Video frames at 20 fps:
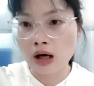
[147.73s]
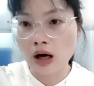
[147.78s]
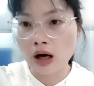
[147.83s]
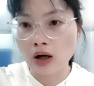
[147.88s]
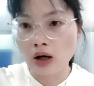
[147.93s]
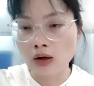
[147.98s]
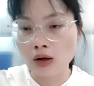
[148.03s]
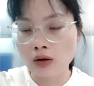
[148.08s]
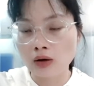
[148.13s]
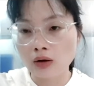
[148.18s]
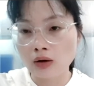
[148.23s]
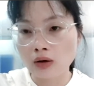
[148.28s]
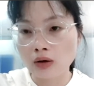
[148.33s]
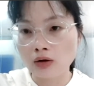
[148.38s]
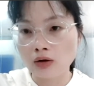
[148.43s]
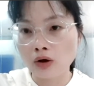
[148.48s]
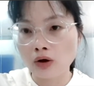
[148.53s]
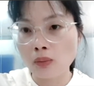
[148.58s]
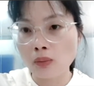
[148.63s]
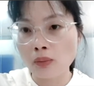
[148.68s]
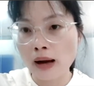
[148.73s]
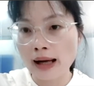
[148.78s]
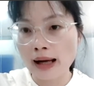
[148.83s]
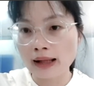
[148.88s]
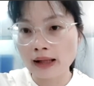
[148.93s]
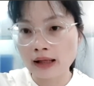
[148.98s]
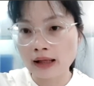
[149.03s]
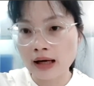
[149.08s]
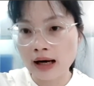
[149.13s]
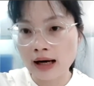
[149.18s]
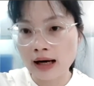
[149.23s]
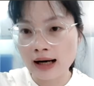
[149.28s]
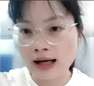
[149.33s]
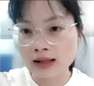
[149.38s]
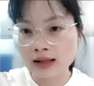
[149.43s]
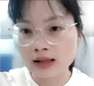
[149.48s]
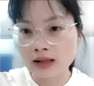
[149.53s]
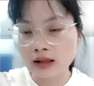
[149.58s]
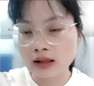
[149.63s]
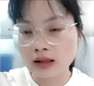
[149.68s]
go by the cars
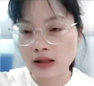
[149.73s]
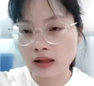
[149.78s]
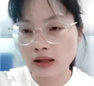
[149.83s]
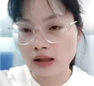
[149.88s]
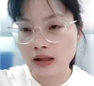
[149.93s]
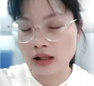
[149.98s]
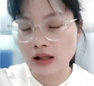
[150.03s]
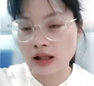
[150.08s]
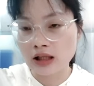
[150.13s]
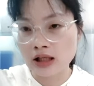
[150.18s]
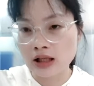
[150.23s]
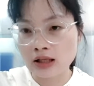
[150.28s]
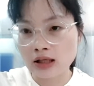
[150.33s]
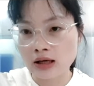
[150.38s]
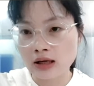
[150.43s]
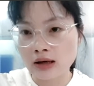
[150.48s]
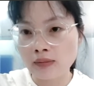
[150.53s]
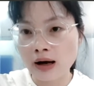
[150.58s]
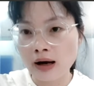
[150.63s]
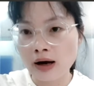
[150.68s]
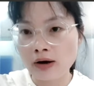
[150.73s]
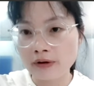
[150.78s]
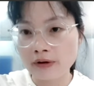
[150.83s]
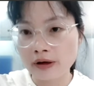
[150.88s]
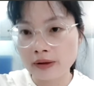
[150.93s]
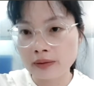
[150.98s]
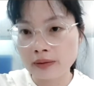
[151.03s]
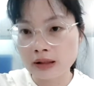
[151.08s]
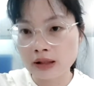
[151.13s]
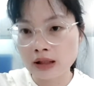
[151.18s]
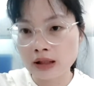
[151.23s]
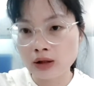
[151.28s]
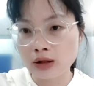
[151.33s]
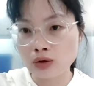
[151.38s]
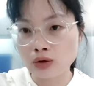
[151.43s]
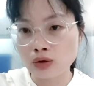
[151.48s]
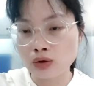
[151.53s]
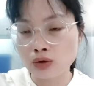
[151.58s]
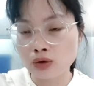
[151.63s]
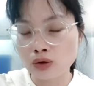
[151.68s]
is about 15 to 20
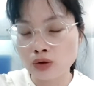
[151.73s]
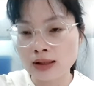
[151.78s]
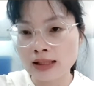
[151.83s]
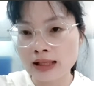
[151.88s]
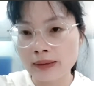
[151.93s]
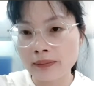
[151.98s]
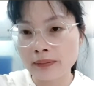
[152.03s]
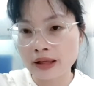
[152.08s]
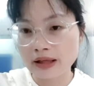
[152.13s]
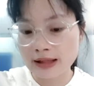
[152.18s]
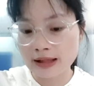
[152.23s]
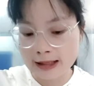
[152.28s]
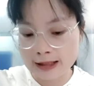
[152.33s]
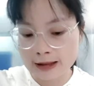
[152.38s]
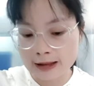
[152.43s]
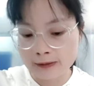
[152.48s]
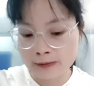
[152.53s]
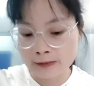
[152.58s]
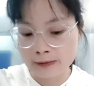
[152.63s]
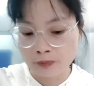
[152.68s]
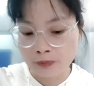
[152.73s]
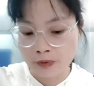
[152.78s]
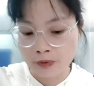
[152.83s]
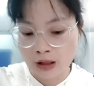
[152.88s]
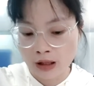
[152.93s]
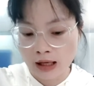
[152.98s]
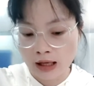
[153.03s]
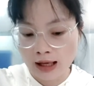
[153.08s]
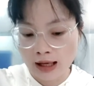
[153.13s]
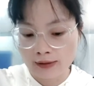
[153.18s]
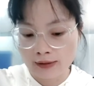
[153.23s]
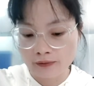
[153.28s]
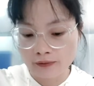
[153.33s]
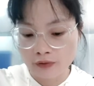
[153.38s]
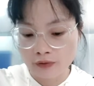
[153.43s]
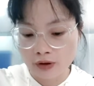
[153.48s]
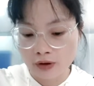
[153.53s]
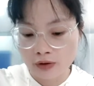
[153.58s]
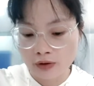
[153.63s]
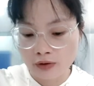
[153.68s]
minutes, and
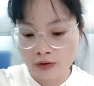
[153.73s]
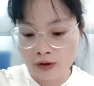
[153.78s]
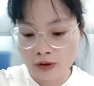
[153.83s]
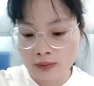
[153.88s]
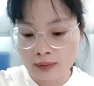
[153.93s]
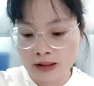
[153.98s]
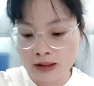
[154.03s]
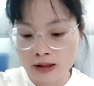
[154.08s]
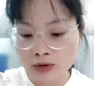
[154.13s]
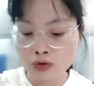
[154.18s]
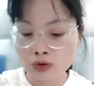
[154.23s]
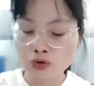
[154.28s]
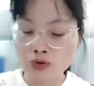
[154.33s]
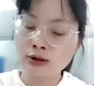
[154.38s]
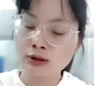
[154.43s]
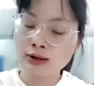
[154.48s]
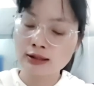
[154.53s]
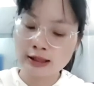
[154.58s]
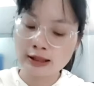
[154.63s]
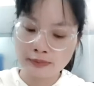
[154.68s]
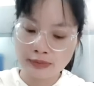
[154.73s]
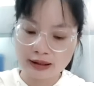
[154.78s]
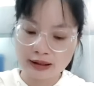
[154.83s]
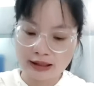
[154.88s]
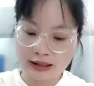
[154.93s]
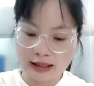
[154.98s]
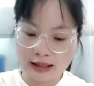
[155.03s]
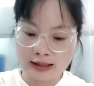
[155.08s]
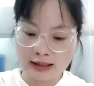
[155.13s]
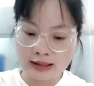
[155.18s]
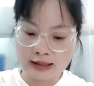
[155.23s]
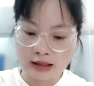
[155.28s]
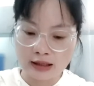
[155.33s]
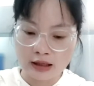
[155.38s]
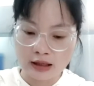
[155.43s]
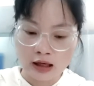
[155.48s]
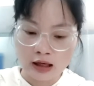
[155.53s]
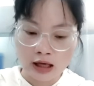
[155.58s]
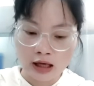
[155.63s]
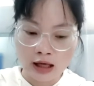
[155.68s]
15 to 20 minutes. And
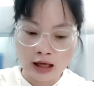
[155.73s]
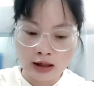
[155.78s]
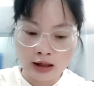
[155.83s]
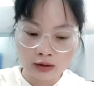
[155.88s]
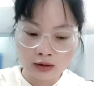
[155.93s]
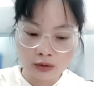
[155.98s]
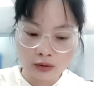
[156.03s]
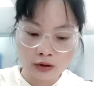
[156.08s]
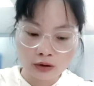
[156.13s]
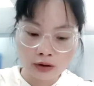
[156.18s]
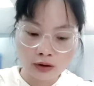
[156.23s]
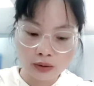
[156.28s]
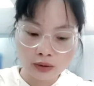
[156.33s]
we have